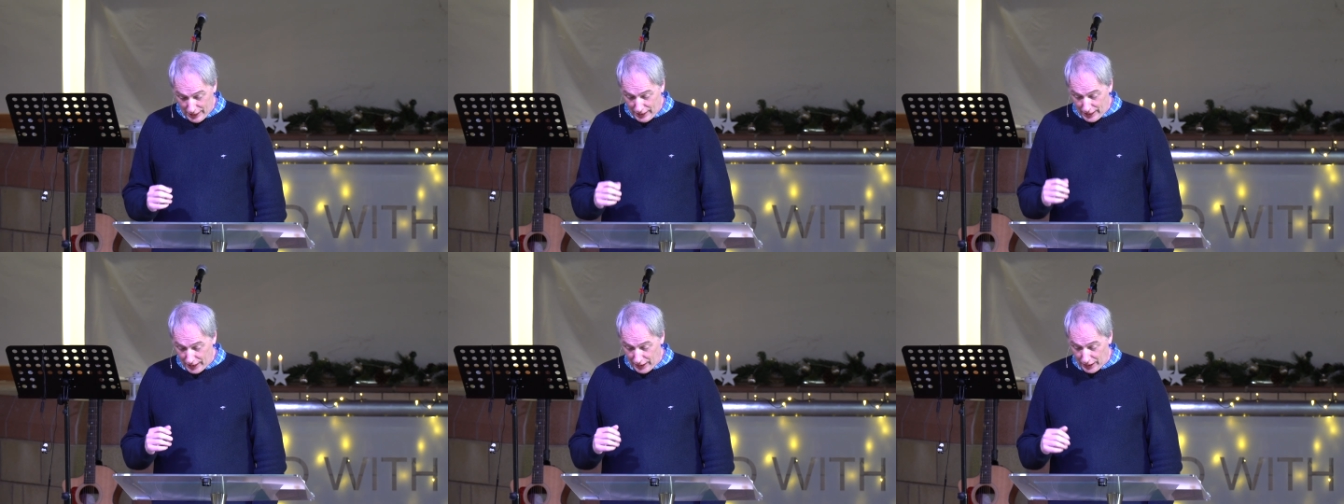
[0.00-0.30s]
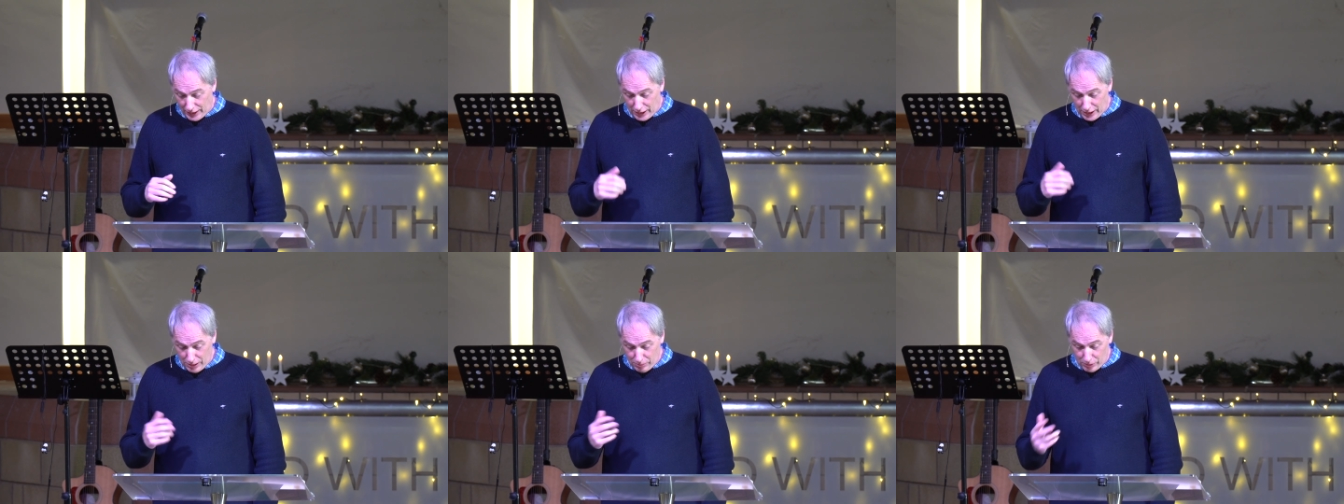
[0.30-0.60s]
"And
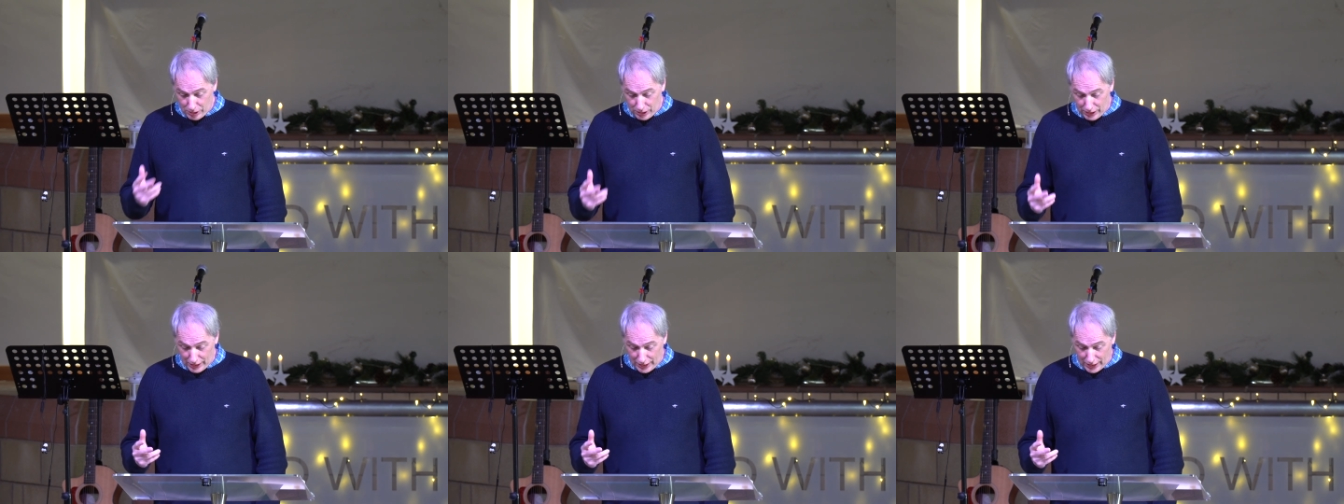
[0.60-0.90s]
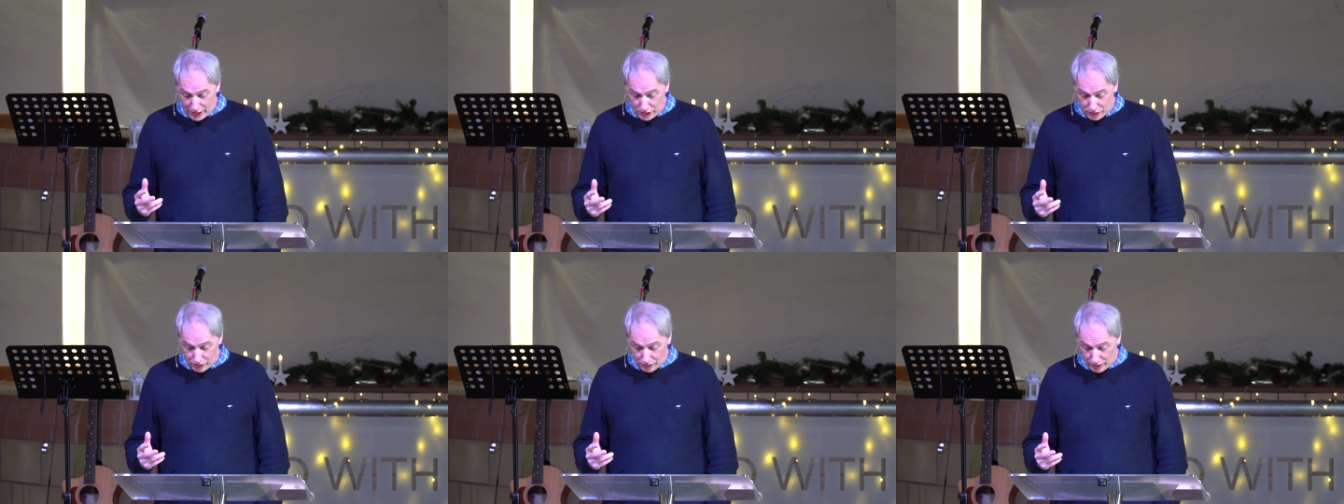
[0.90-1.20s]
he came to
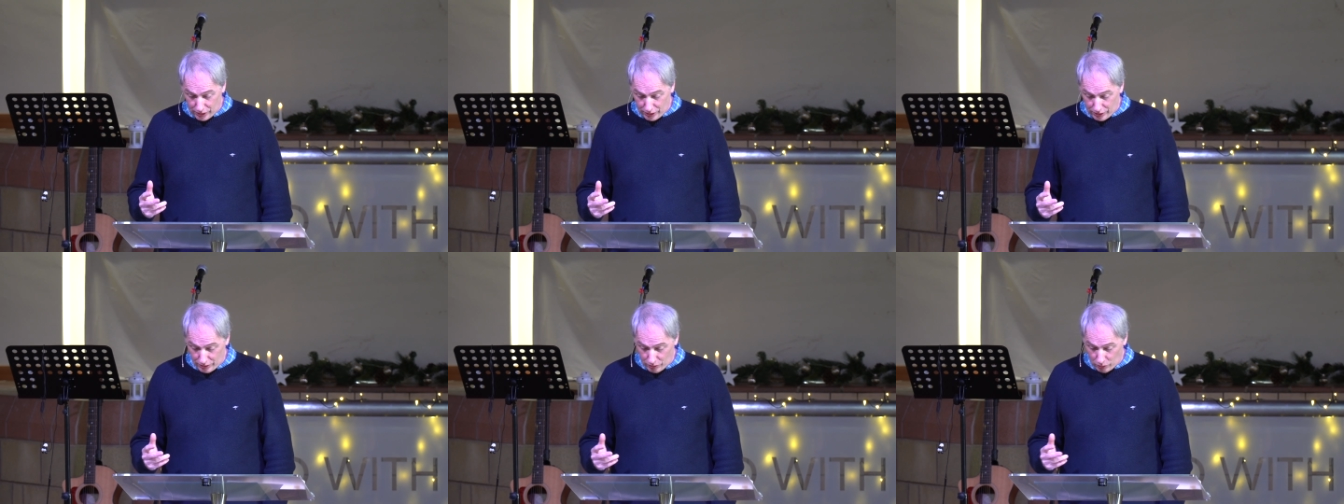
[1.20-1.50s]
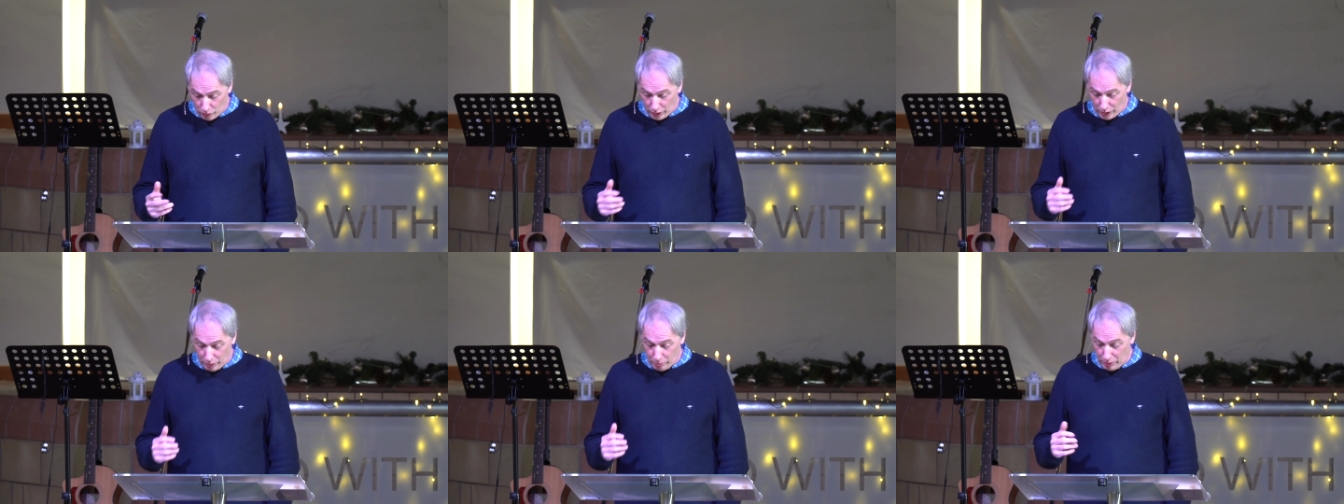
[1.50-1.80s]
Nazareth,
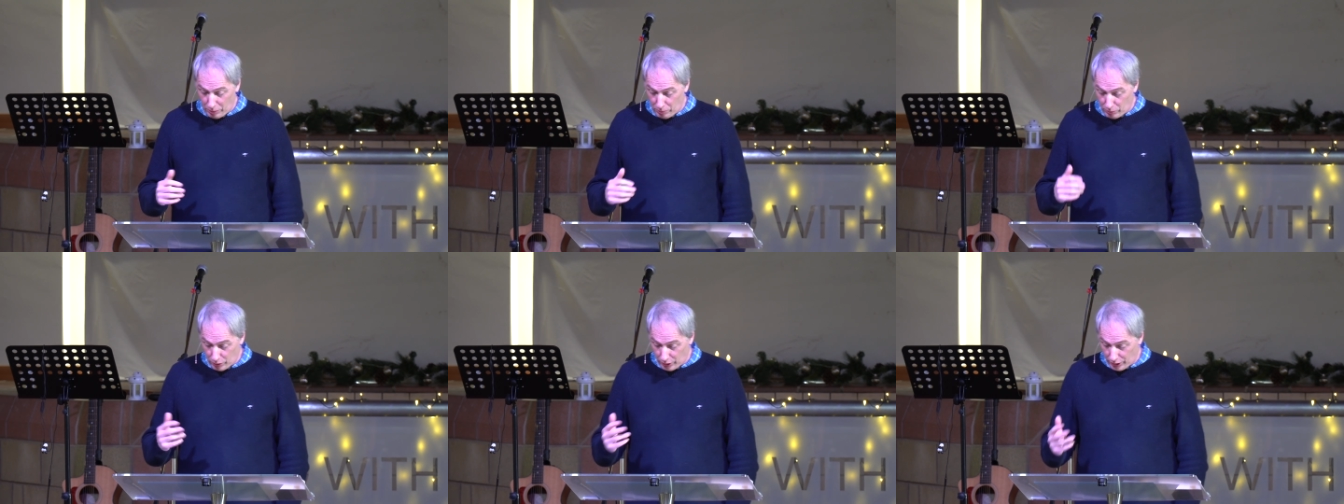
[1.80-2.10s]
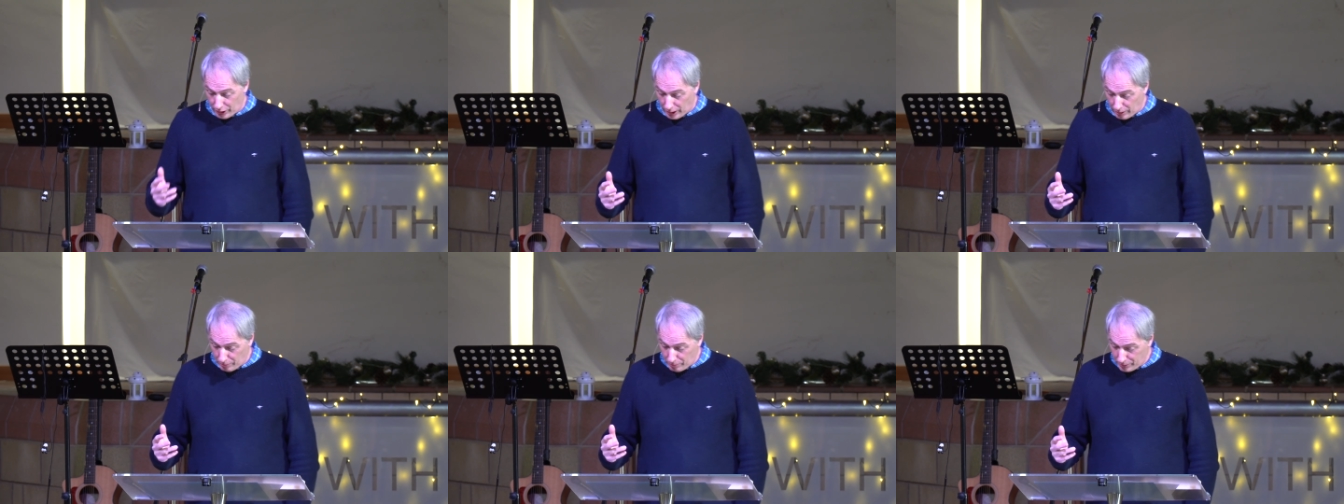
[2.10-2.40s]
where he had been
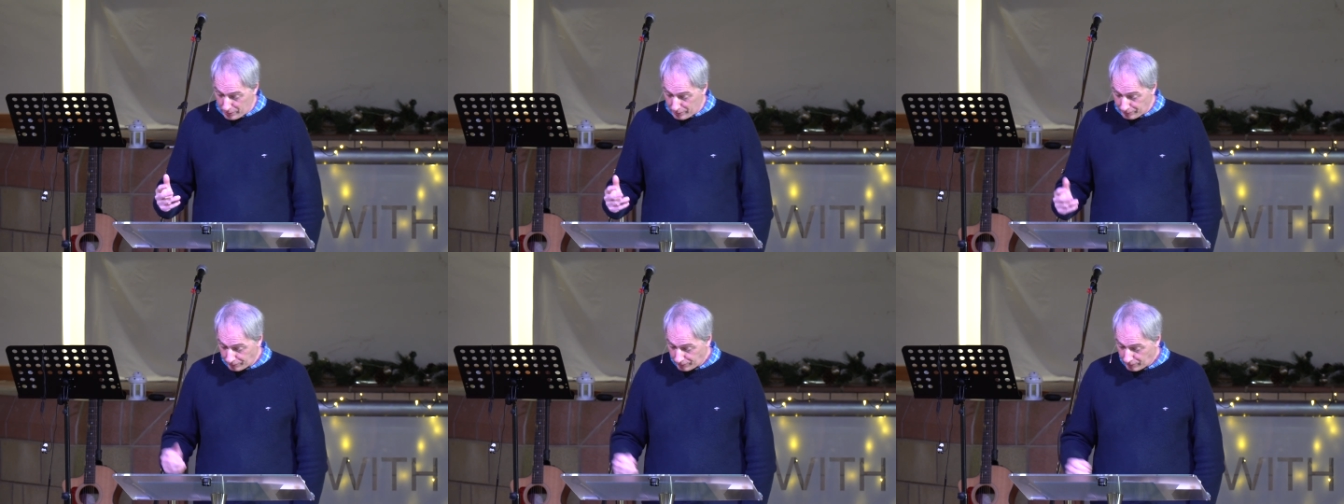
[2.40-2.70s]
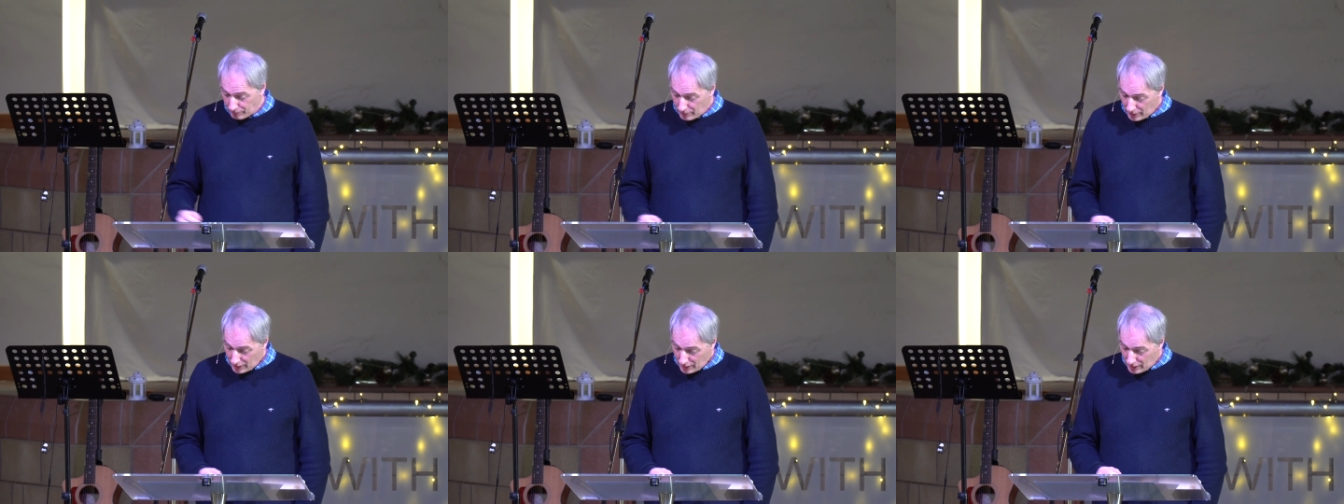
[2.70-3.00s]
brought up,
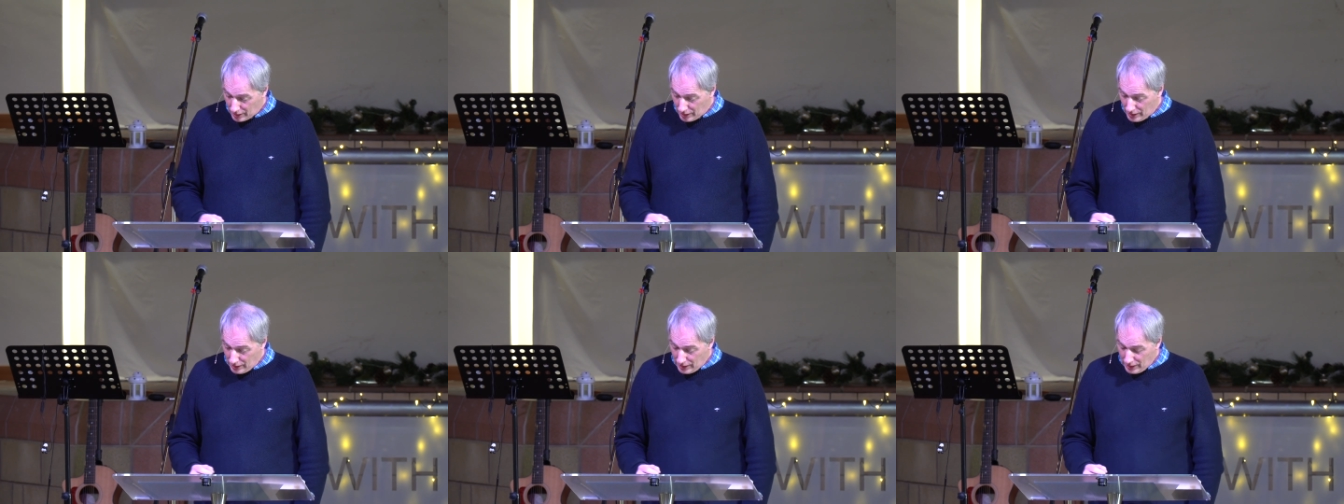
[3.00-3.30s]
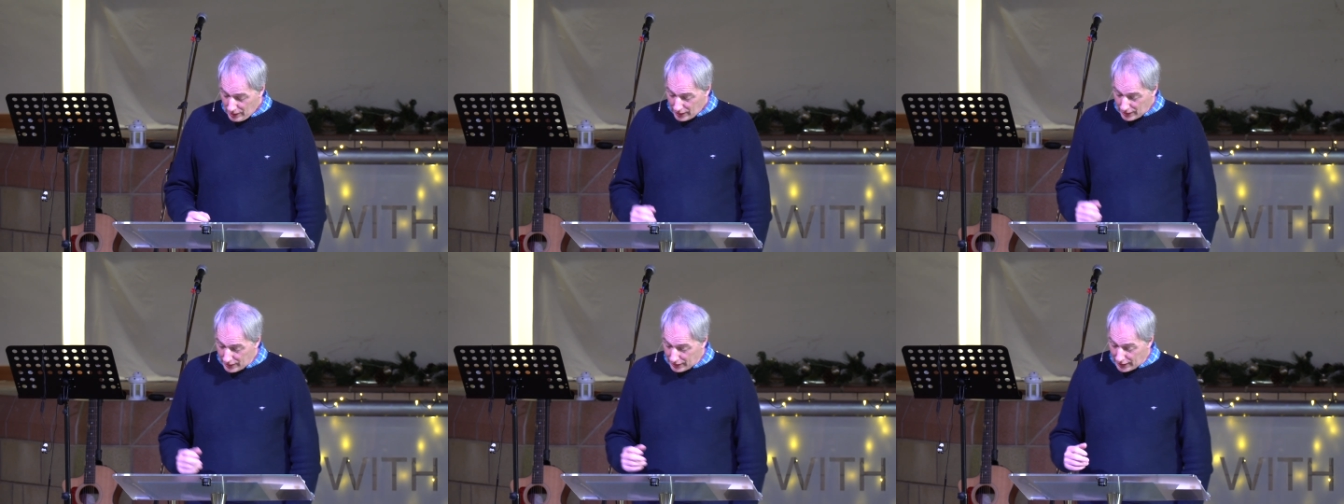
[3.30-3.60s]

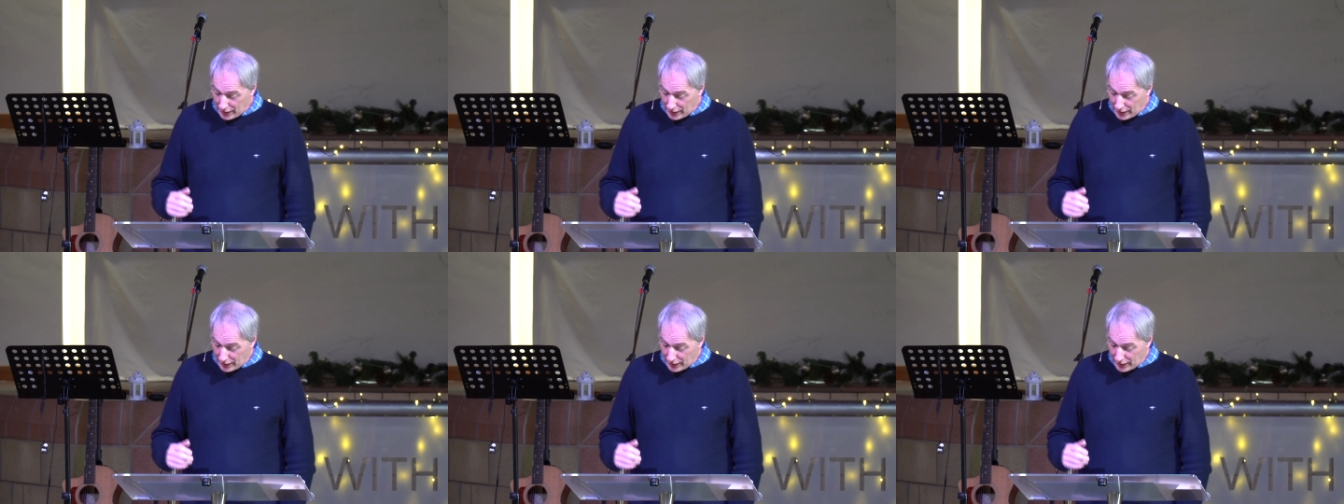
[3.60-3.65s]
and